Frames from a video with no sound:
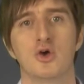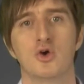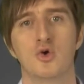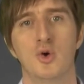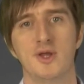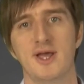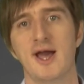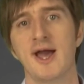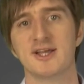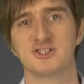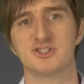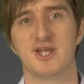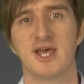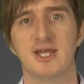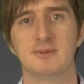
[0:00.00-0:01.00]
Quick
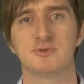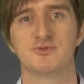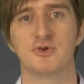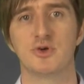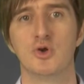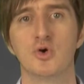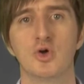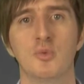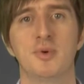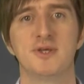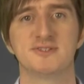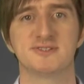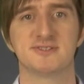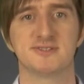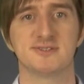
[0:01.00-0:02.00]
action items for local
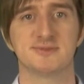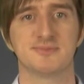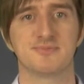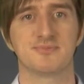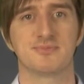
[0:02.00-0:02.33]
businesses.